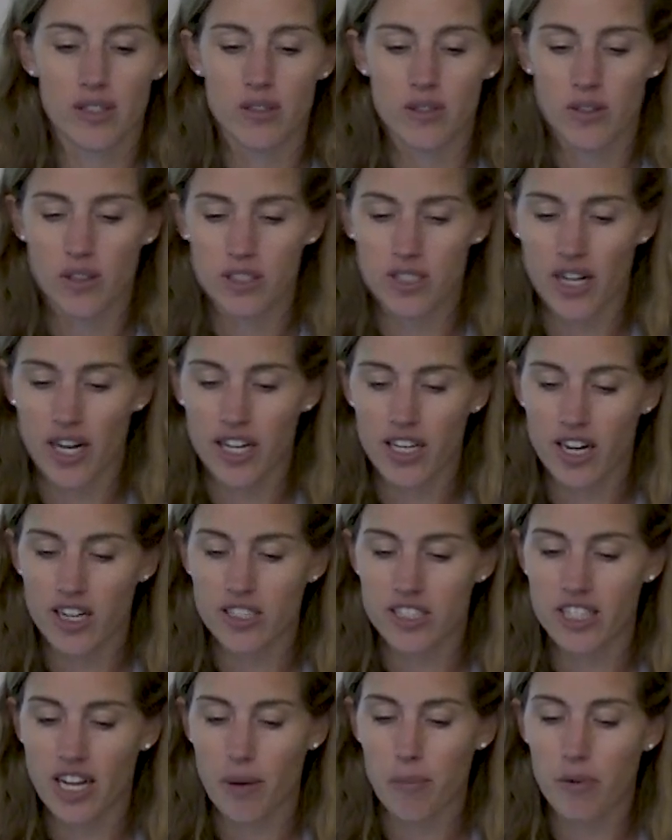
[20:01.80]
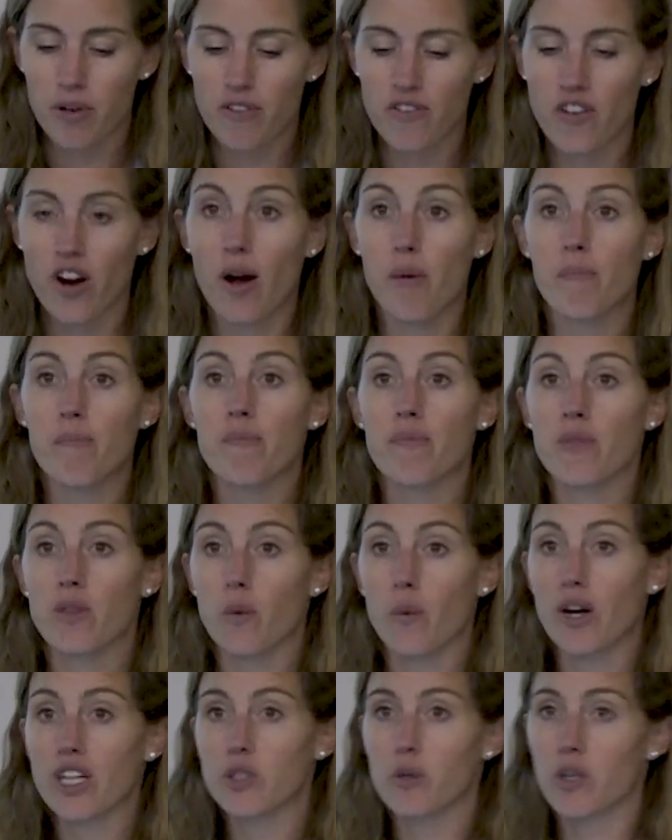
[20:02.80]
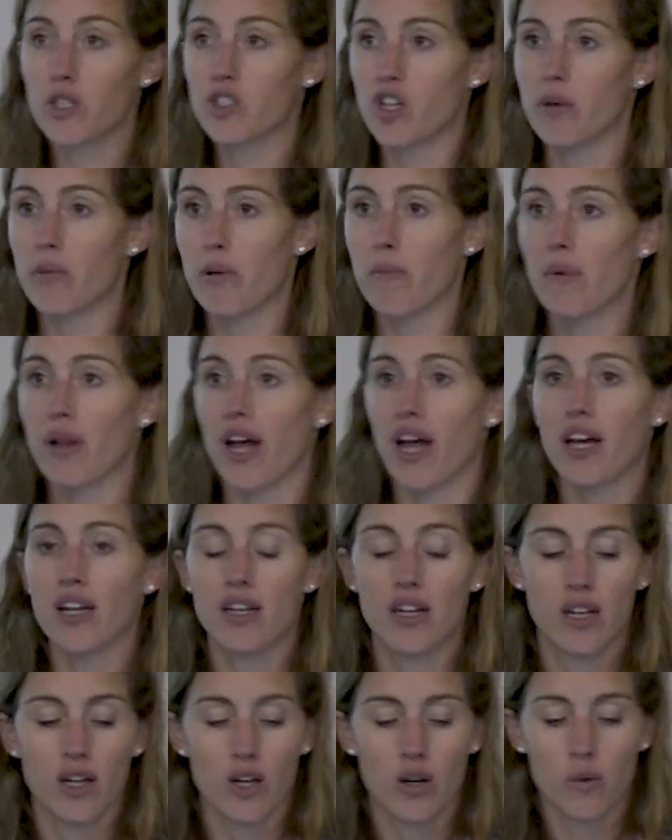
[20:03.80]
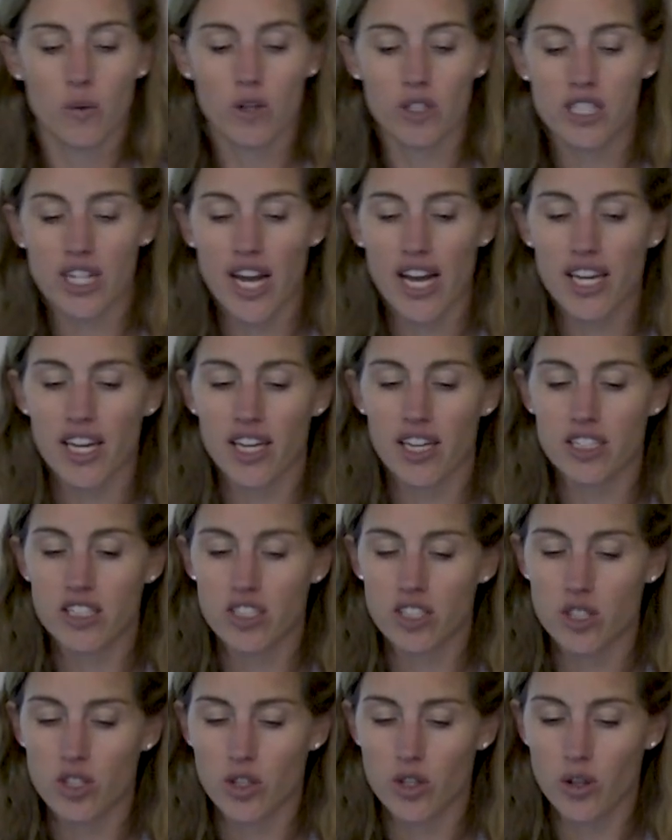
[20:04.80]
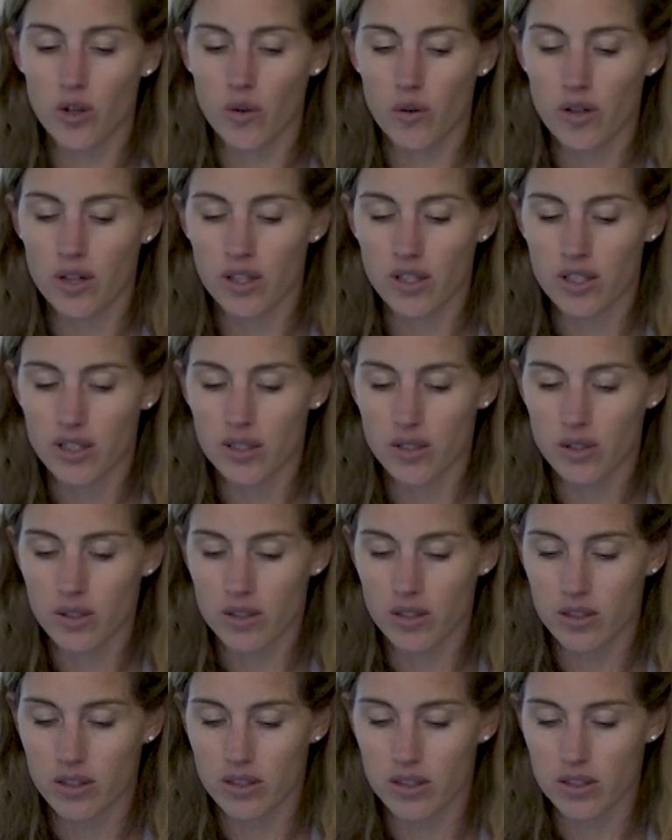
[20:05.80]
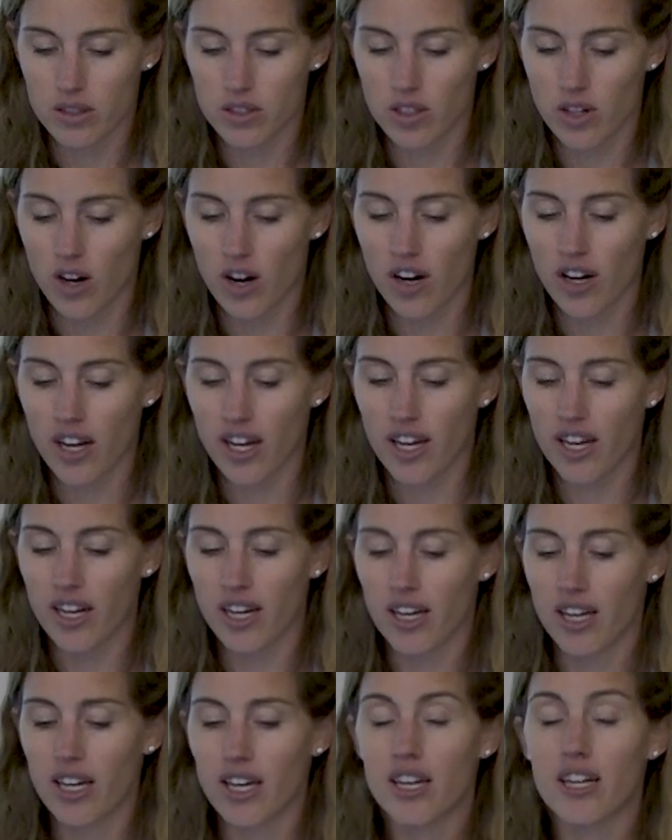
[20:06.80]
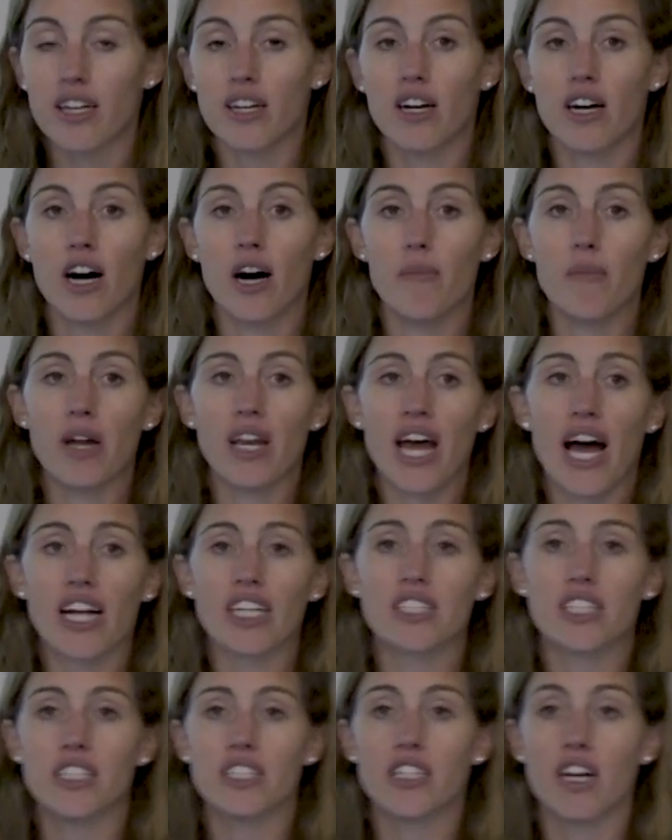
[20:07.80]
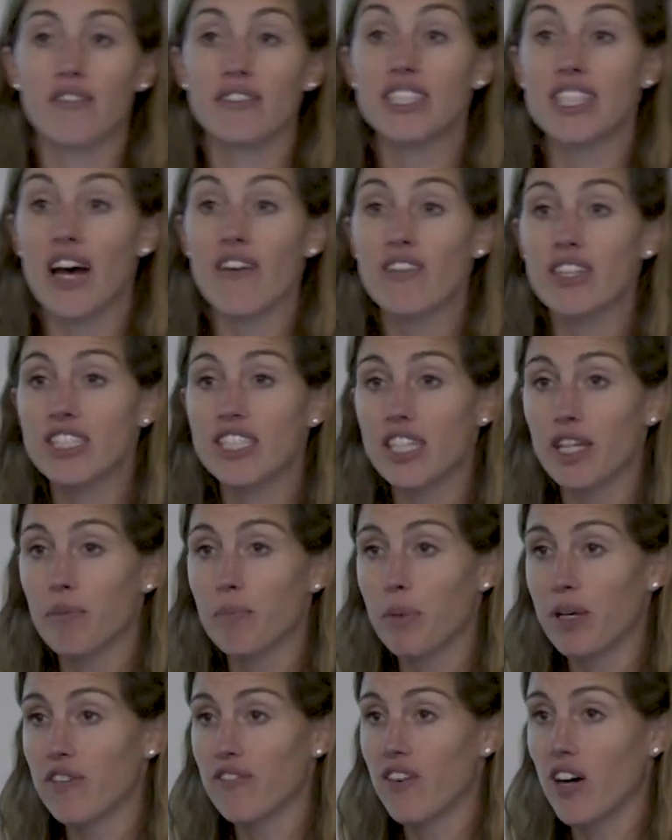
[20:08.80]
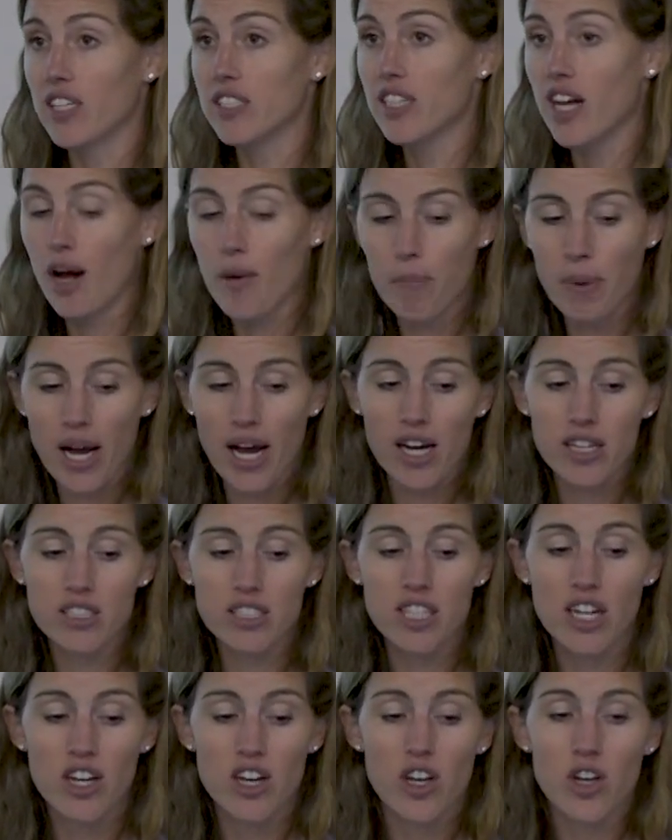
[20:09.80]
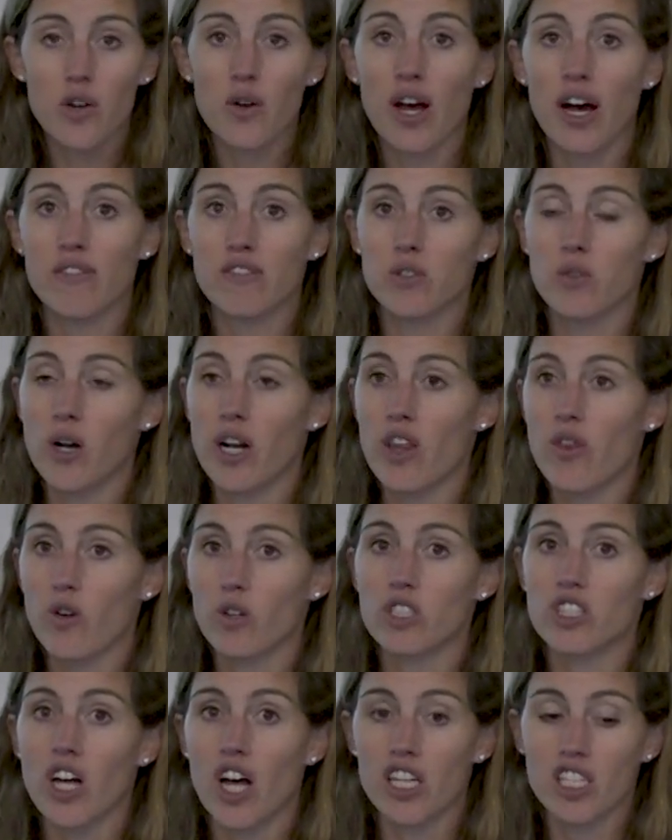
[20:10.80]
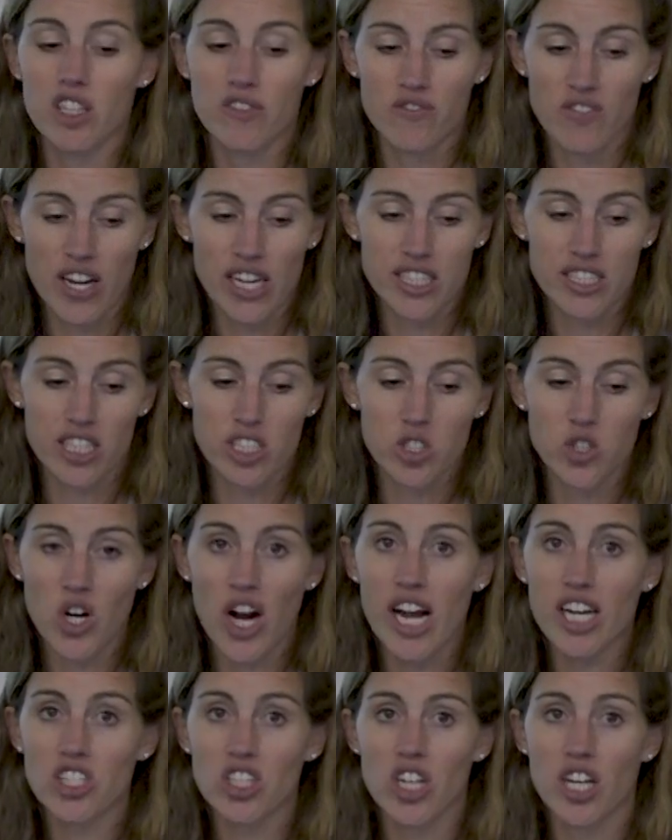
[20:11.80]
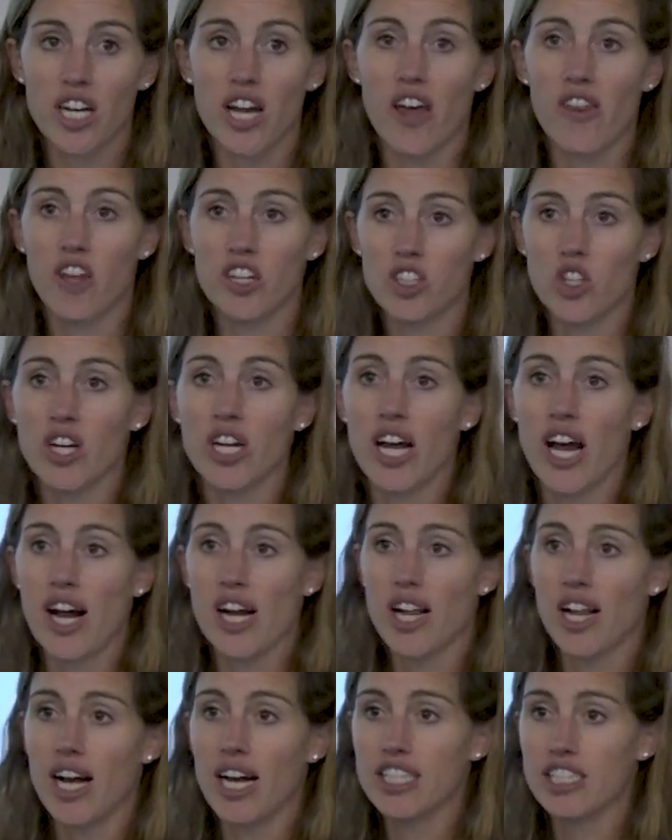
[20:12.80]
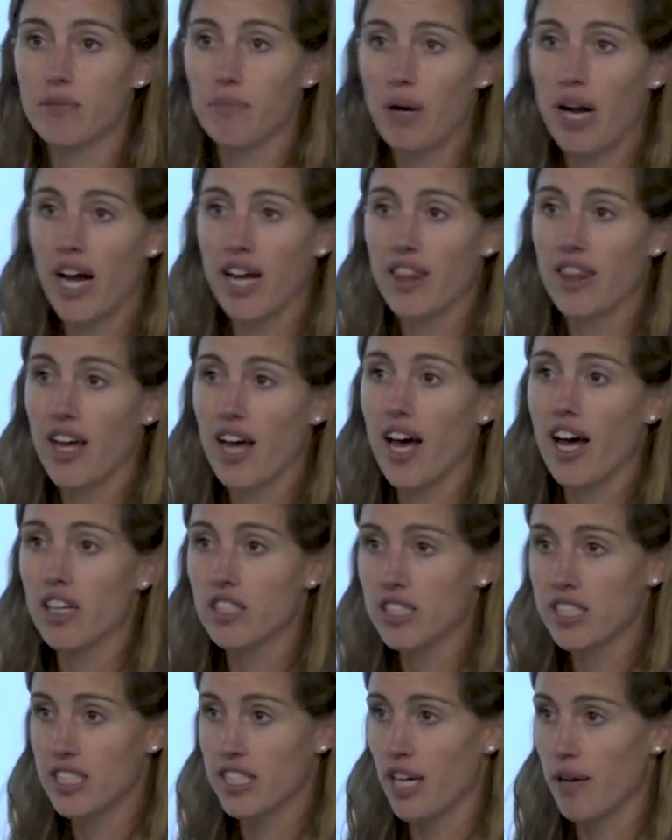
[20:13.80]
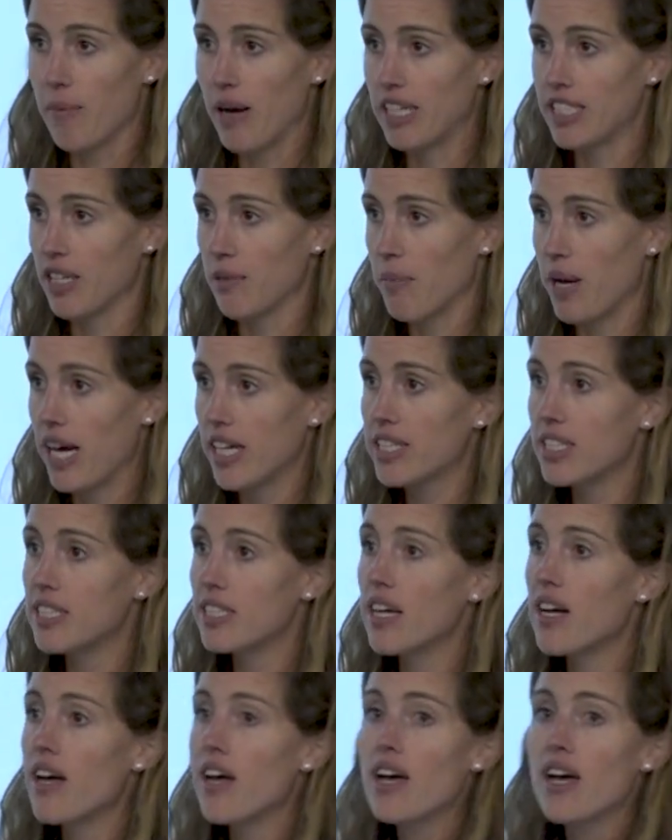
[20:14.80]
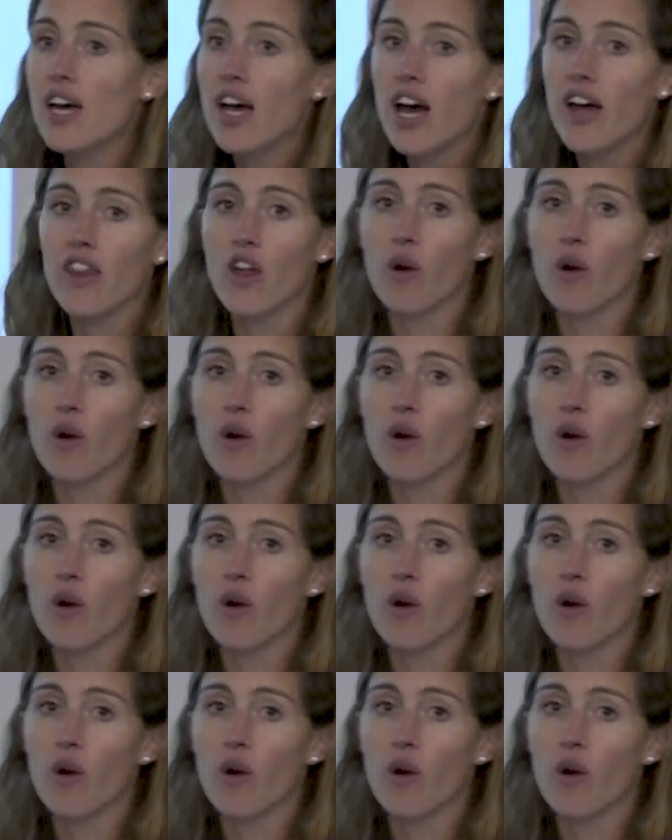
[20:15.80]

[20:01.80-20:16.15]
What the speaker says: We'll take our sample from the wastewater treatment plant. We'll take it to target analysis of 17 PFAS compounds. You have to run it through solid phase extraction, and then you can analyze by the LCMSMS. And